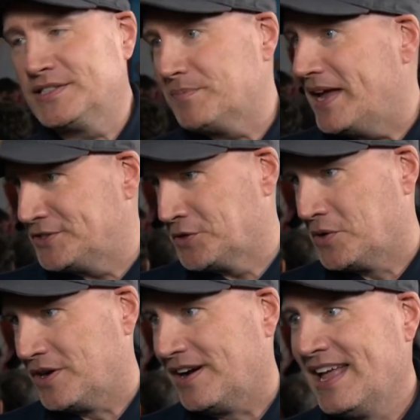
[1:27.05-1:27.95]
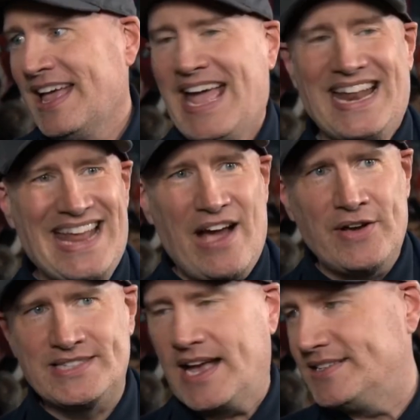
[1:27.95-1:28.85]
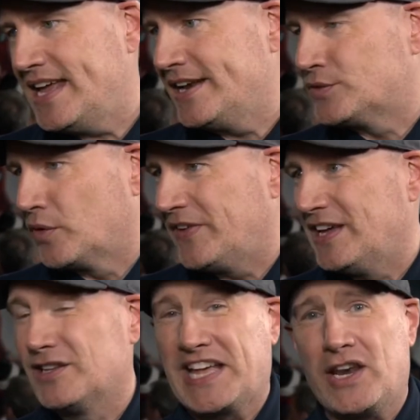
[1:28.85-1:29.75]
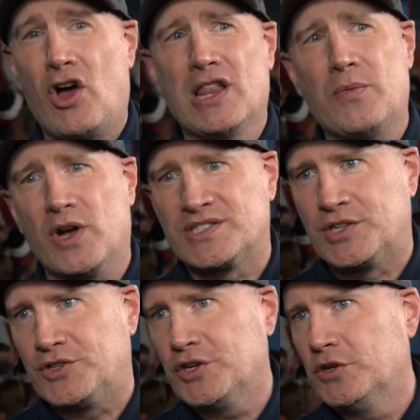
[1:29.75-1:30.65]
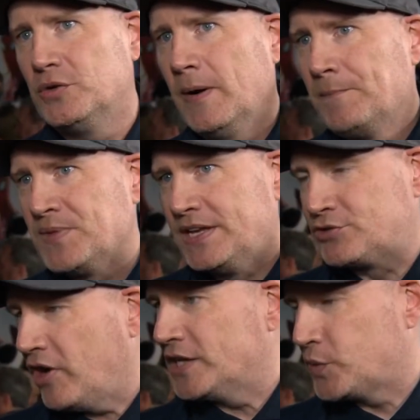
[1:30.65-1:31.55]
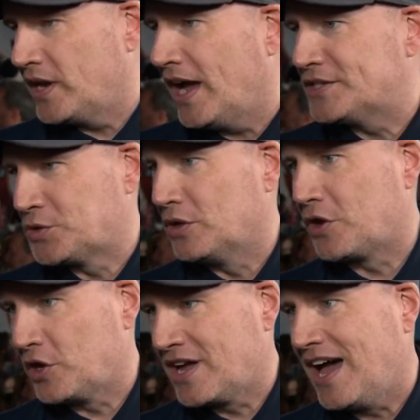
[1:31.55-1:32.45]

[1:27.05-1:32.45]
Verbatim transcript: Kevin Feige should be looking for every single way possible to harp on an opportunity to bring him back